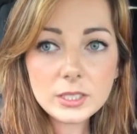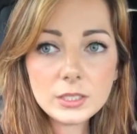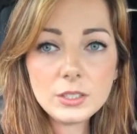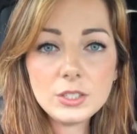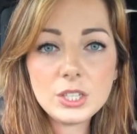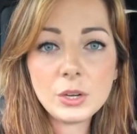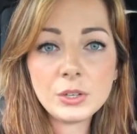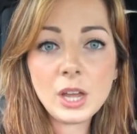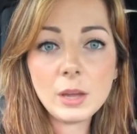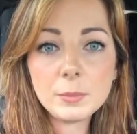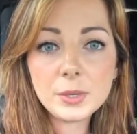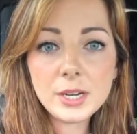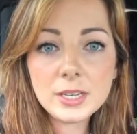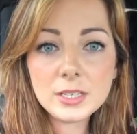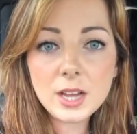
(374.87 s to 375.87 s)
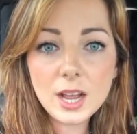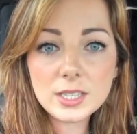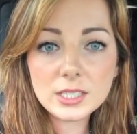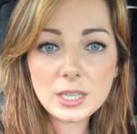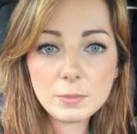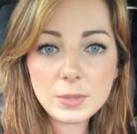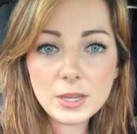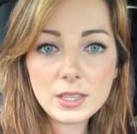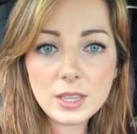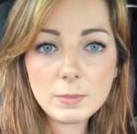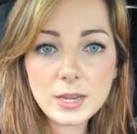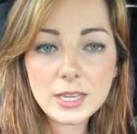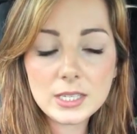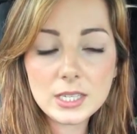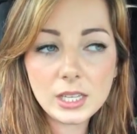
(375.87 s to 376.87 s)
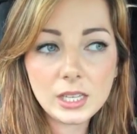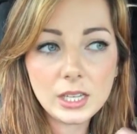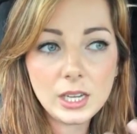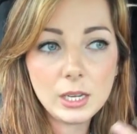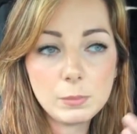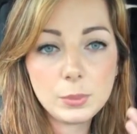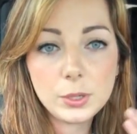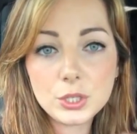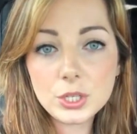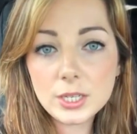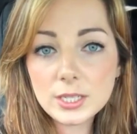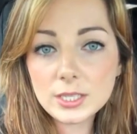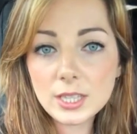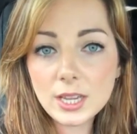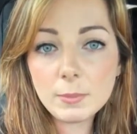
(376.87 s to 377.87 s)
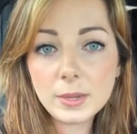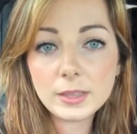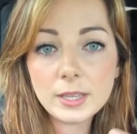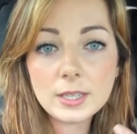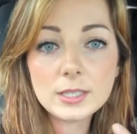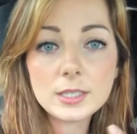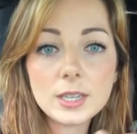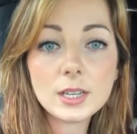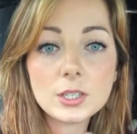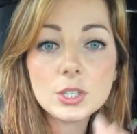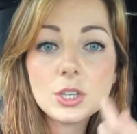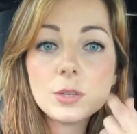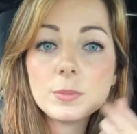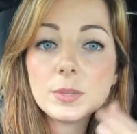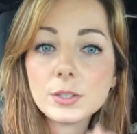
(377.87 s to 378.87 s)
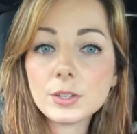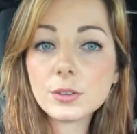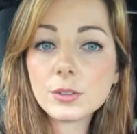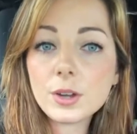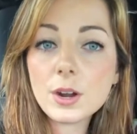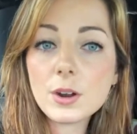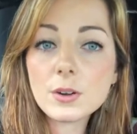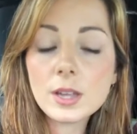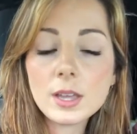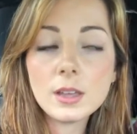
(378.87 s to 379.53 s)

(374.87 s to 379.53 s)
So an upper endoscopy, they basically put you to sleep and they stick a tube down your throat.